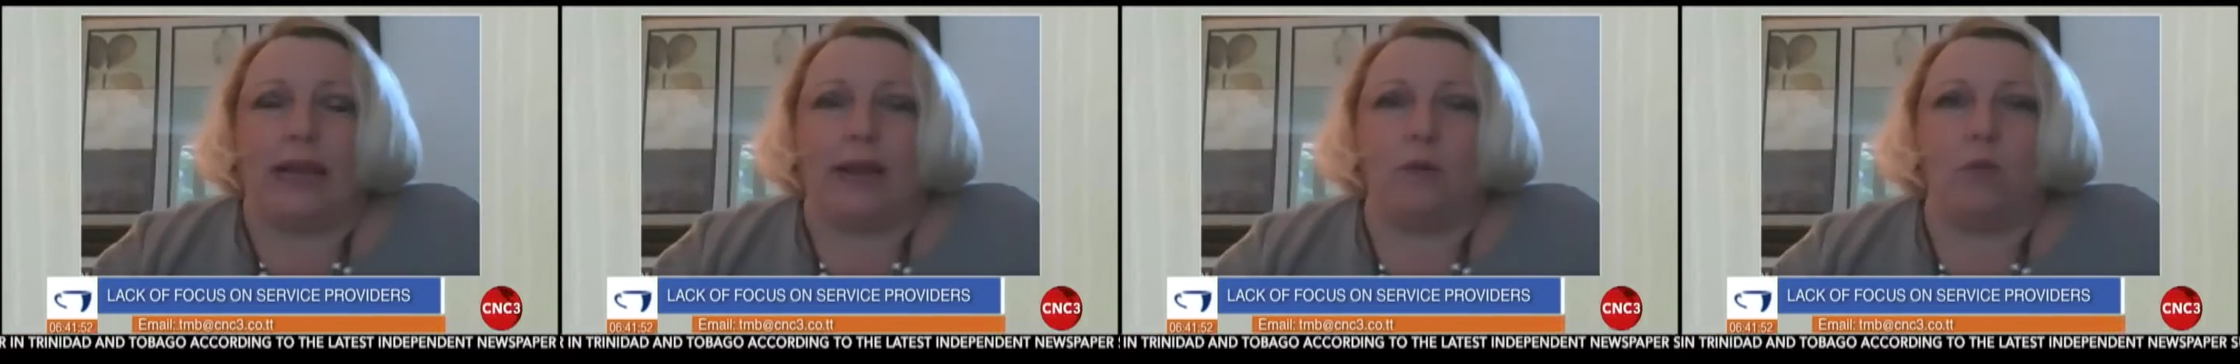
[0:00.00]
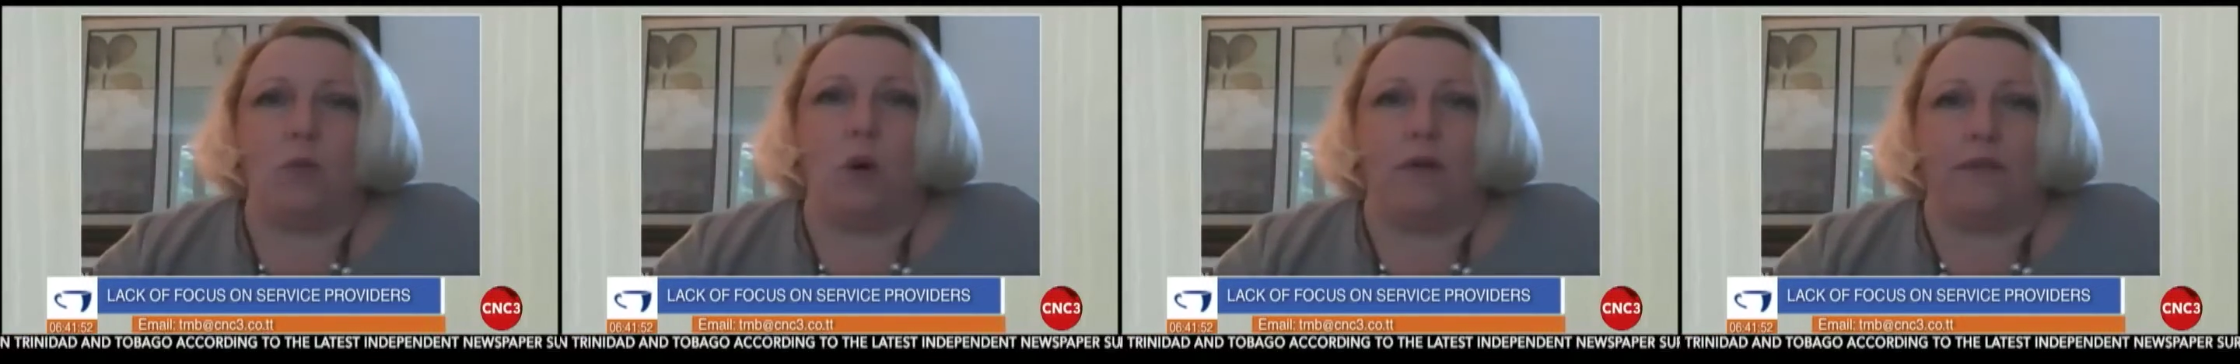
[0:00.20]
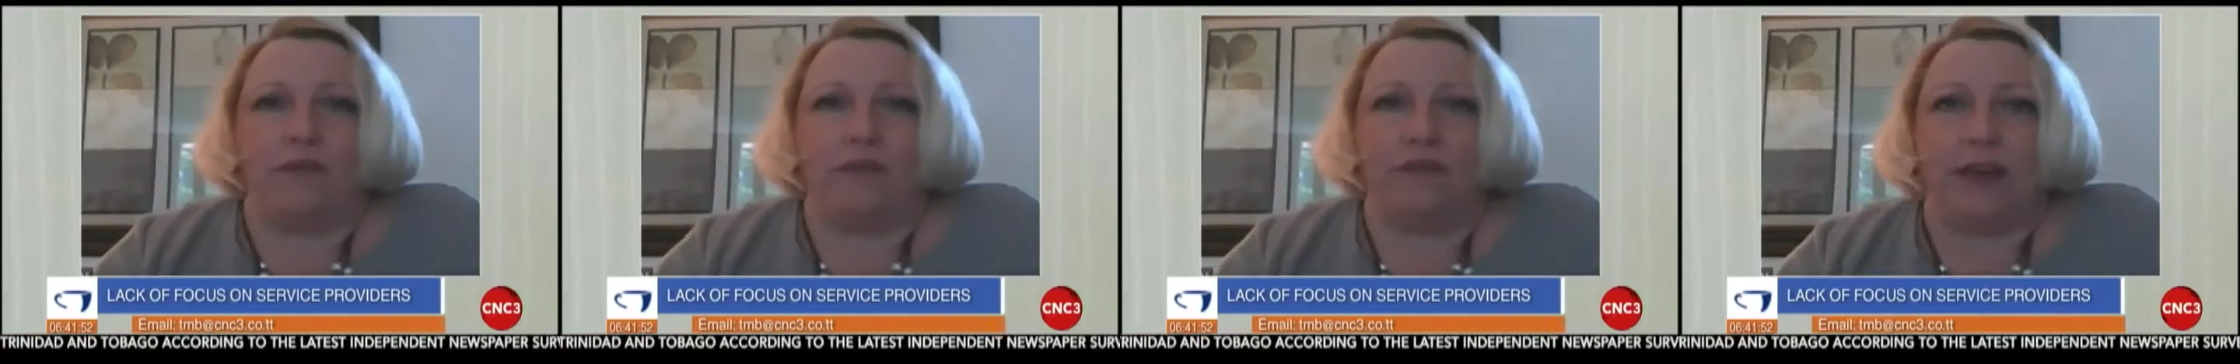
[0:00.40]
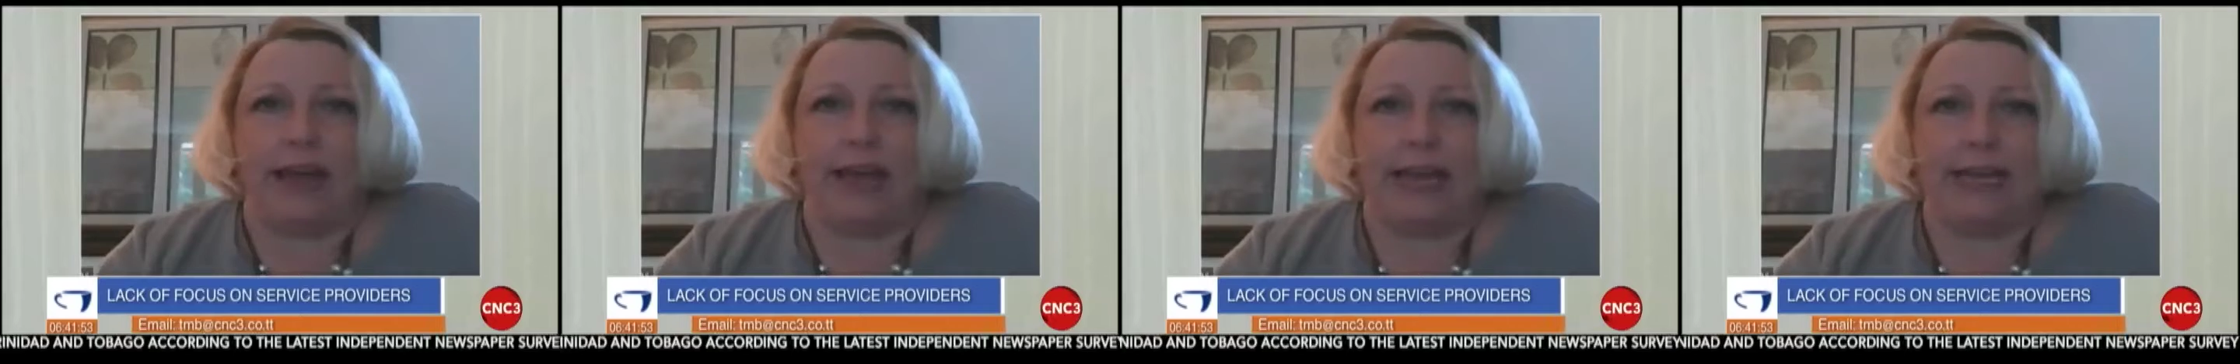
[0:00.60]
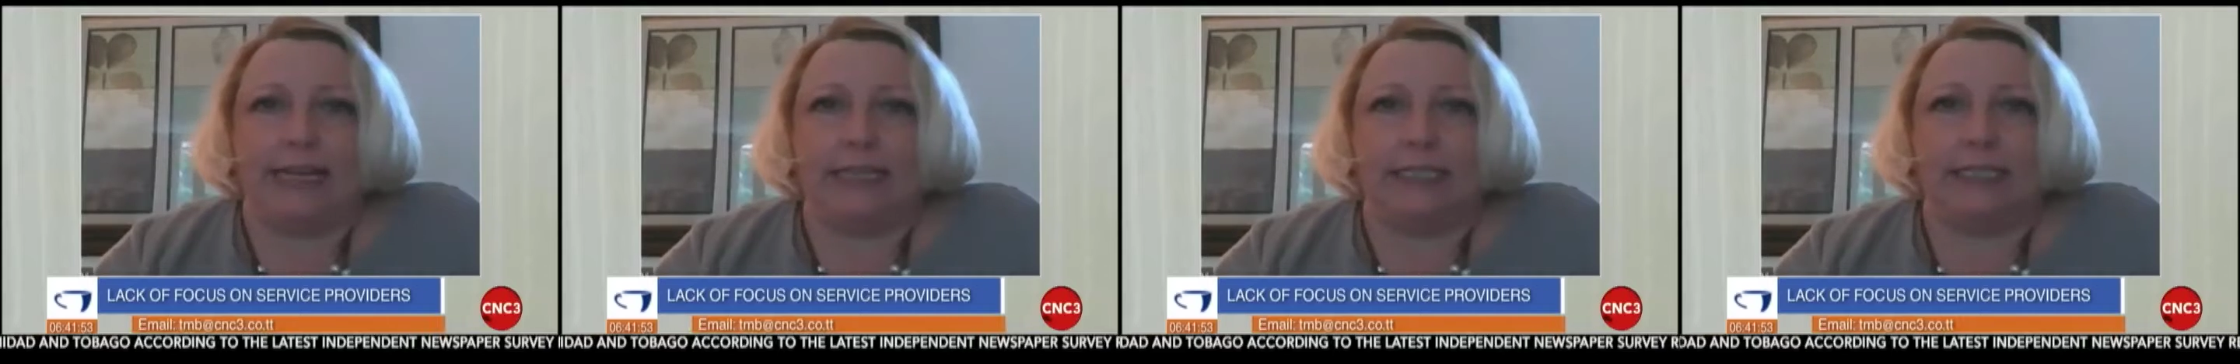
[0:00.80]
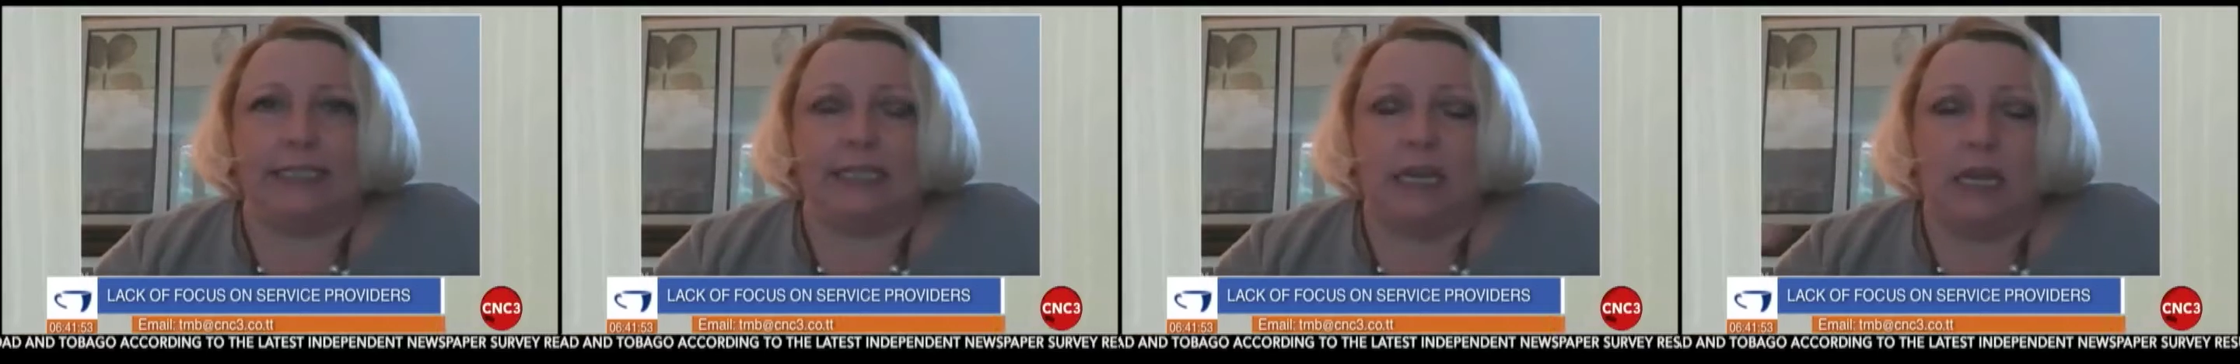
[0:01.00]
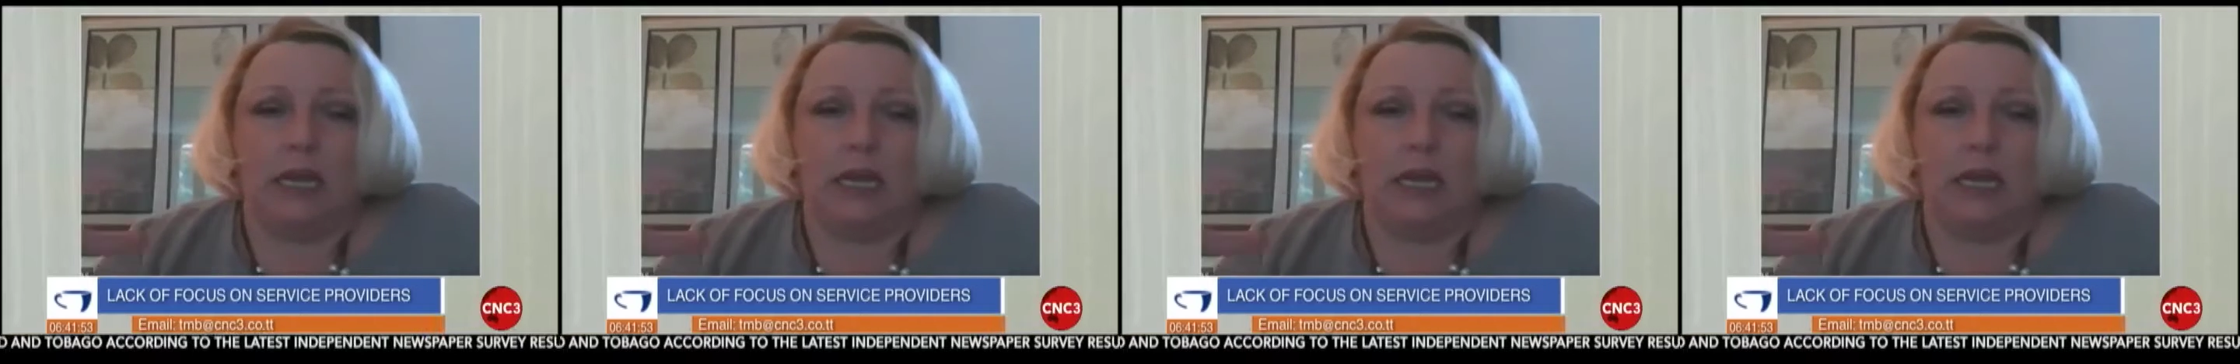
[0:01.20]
in what phase.